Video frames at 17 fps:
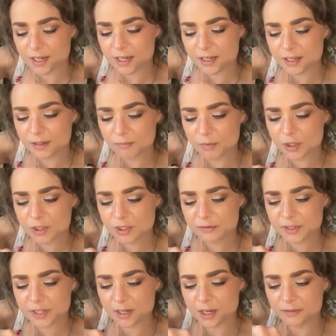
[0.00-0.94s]
got most
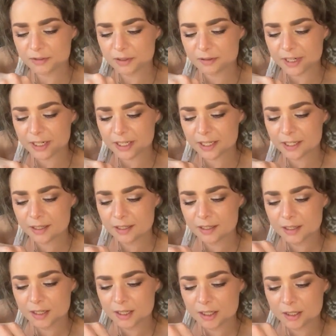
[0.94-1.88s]
of it off already,
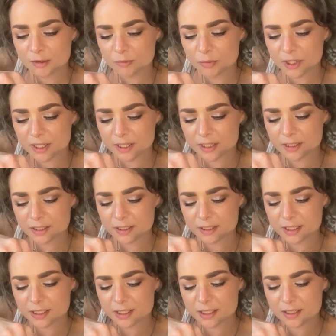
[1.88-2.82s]
but
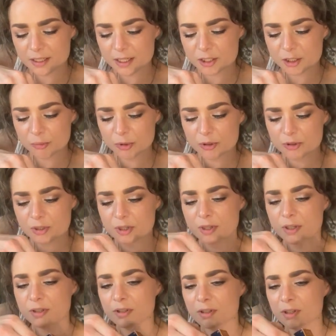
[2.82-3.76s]
this is not supposed
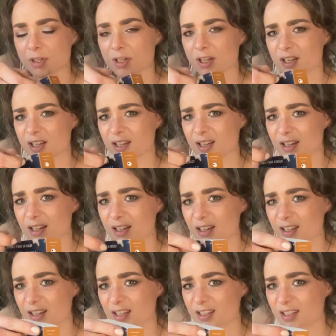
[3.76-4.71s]
to.
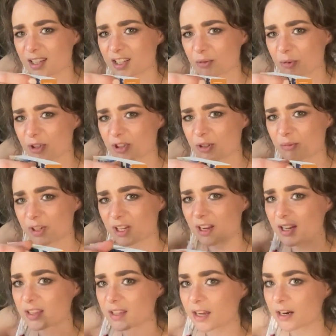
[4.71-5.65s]
It's not supposed to be
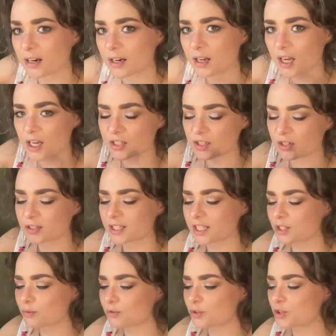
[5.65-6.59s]
on there. So
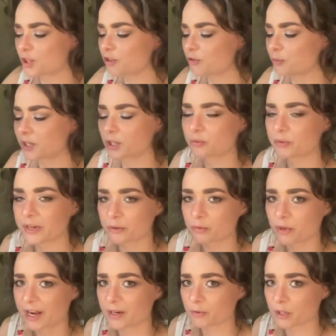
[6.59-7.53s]
this should have been a
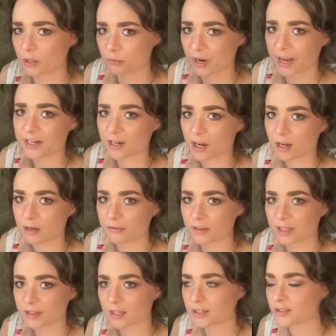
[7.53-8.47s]
write-off,
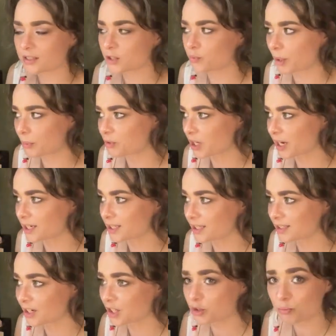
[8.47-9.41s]
and there's this website,
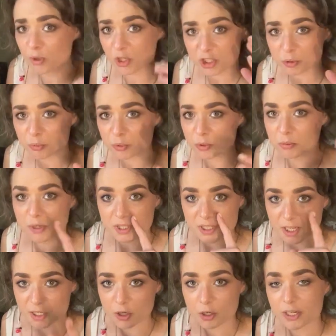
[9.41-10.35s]
and there's multiple,
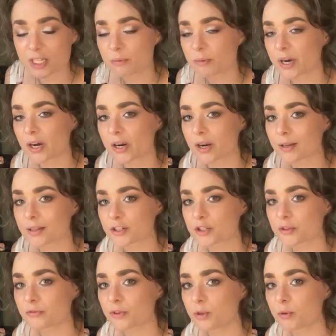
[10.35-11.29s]
because I know in America
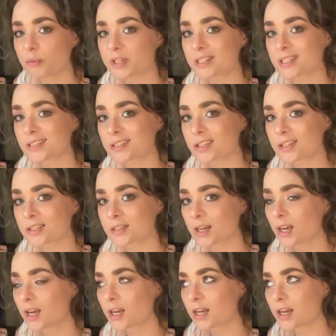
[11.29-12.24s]
there's a few businesses
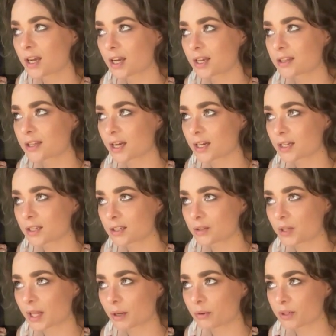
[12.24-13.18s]

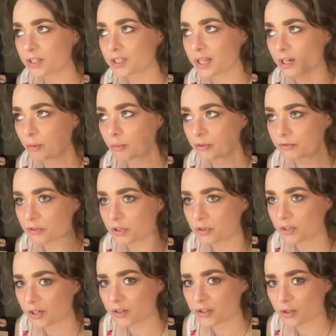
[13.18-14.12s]
that were set up a
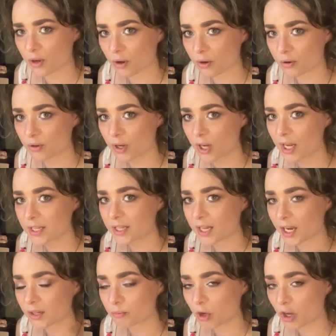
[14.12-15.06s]
few years ago
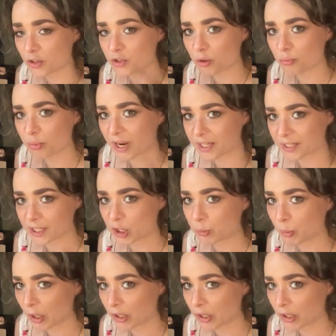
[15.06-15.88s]
that also buy these